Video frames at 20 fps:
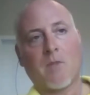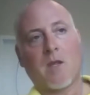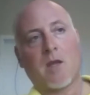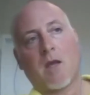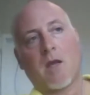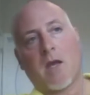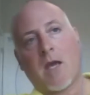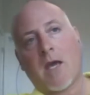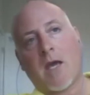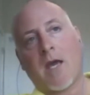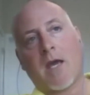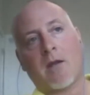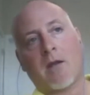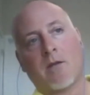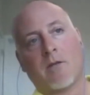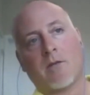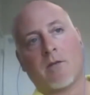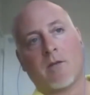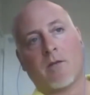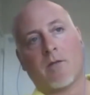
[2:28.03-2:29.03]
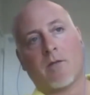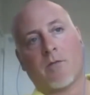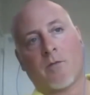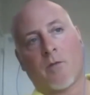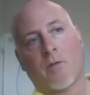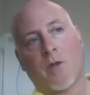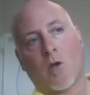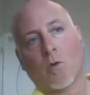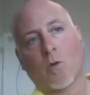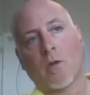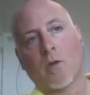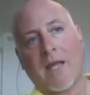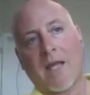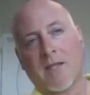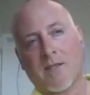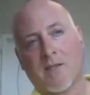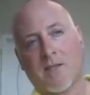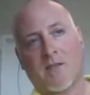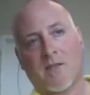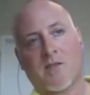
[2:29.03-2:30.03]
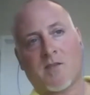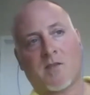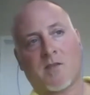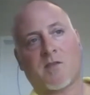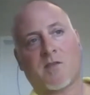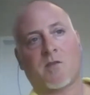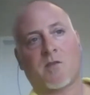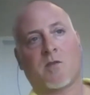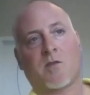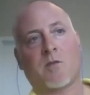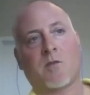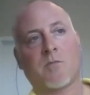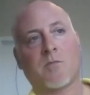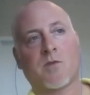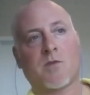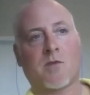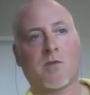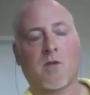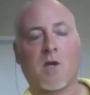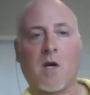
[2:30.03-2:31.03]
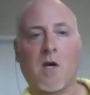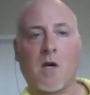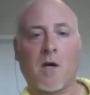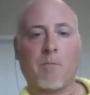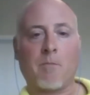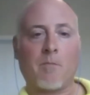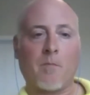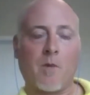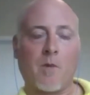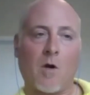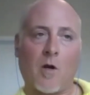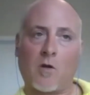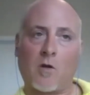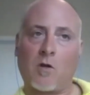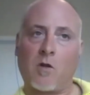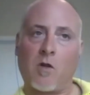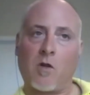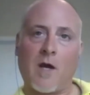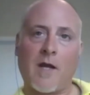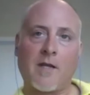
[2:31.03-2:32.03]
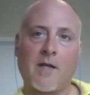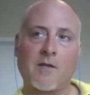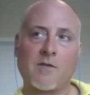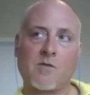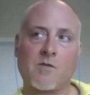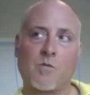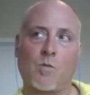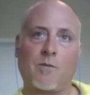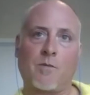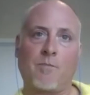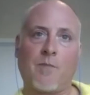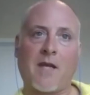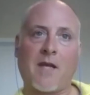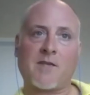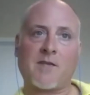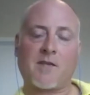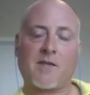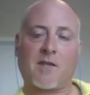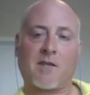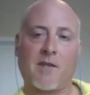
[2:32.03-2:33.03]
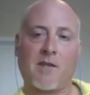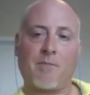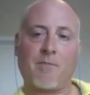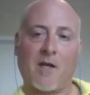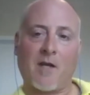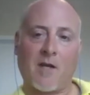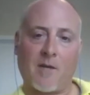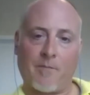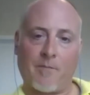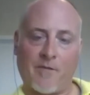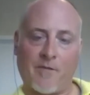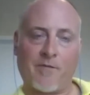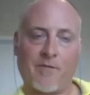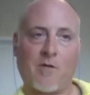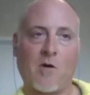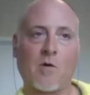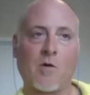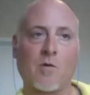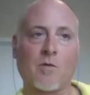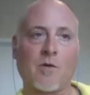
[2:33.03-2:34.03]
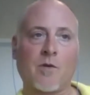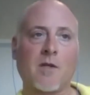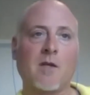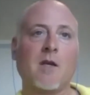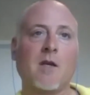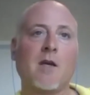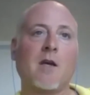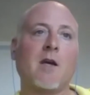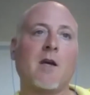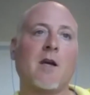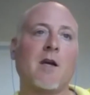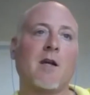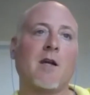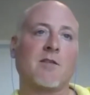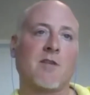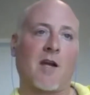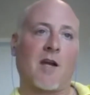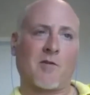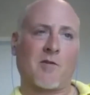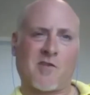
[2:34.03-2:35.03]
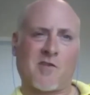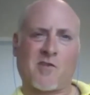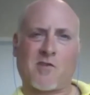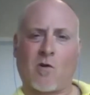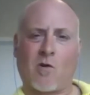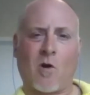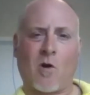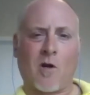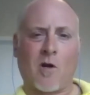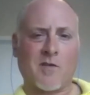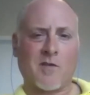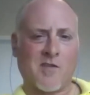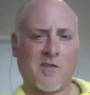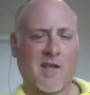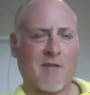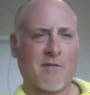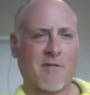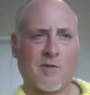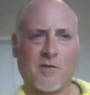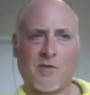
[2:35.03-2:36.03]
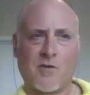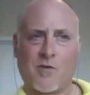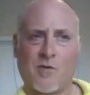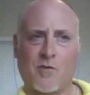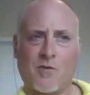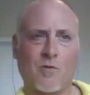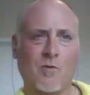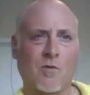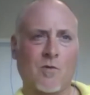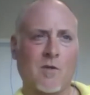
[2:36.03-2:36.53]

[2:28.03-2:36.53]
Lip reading: And for the old legacy systems, our clients would basically pick up the phone, dial *72,